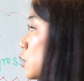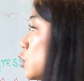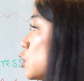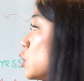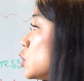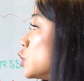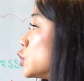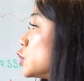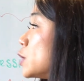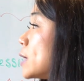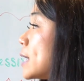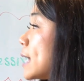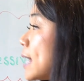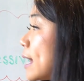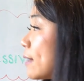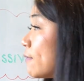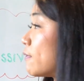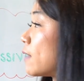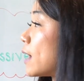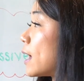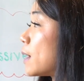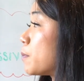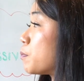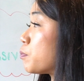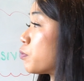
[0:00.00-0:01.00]
you should
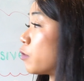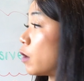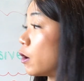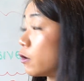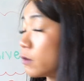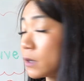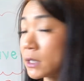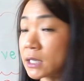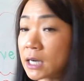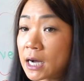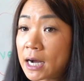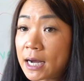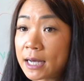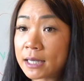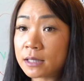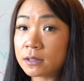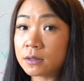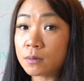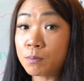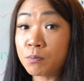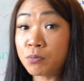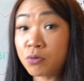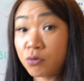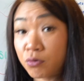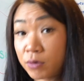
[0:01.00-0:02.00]
never prioritize
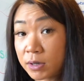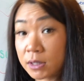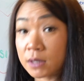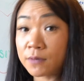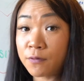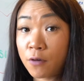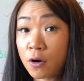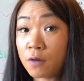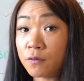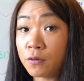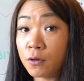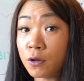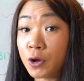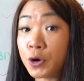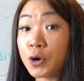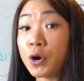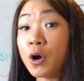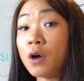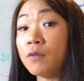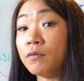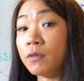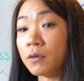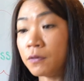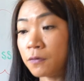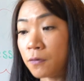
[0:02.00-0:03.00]
progressive overload
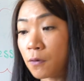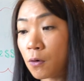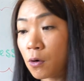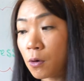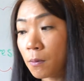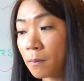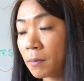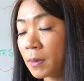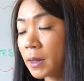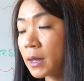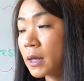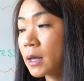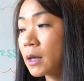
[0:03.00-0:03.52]
over form.